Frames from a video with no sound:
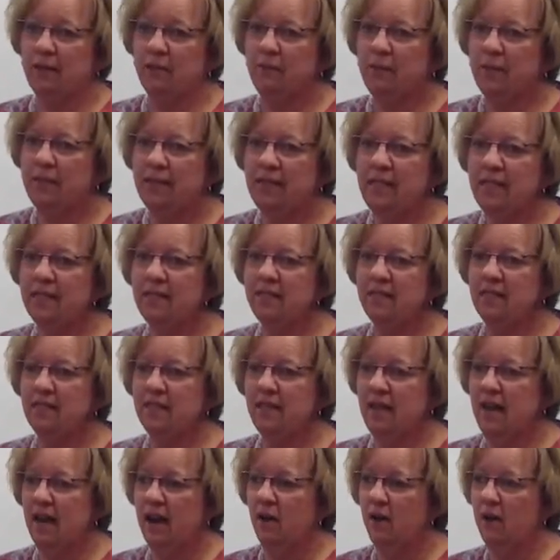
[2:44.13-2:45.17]
But this
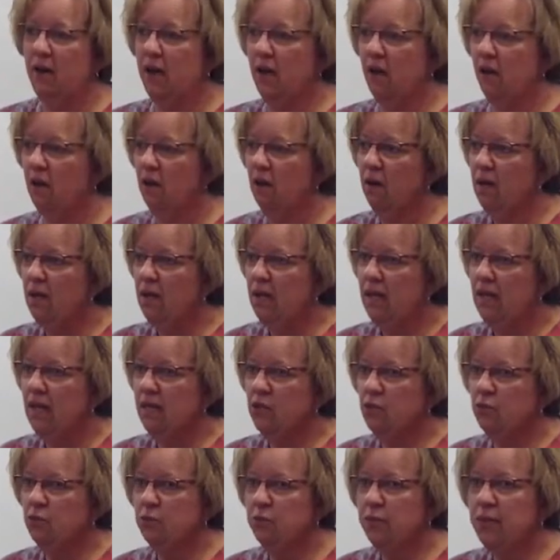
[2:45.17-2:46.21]
scenario
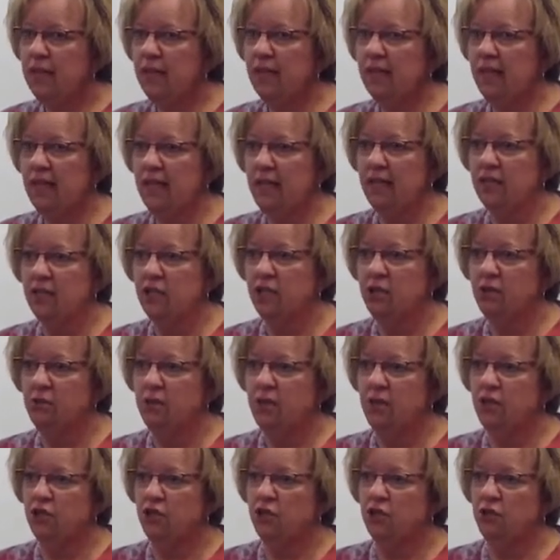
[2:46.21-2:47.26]
is really to
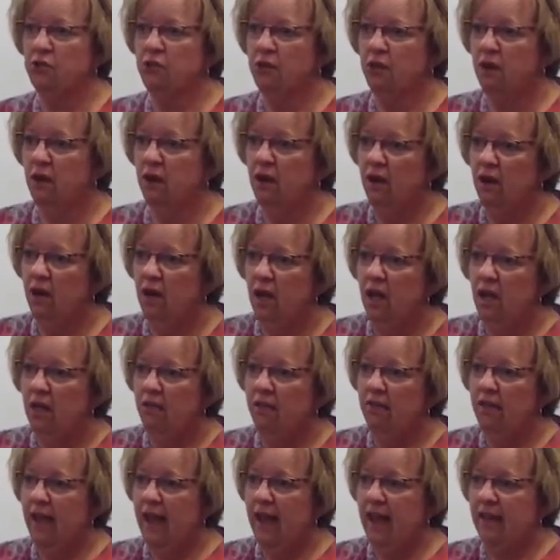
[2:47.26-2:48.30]
ensure
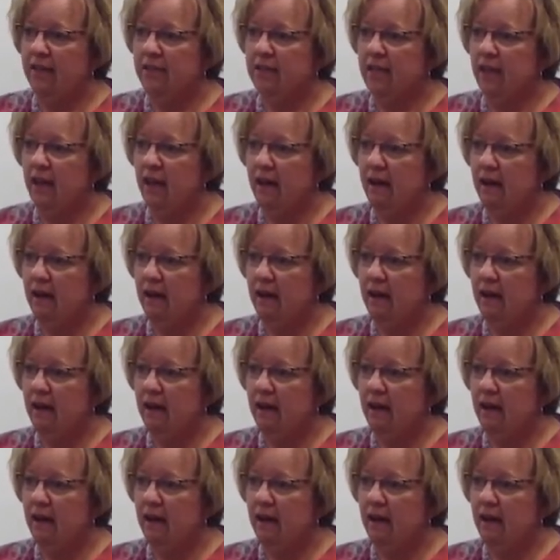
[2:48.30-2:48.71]
that,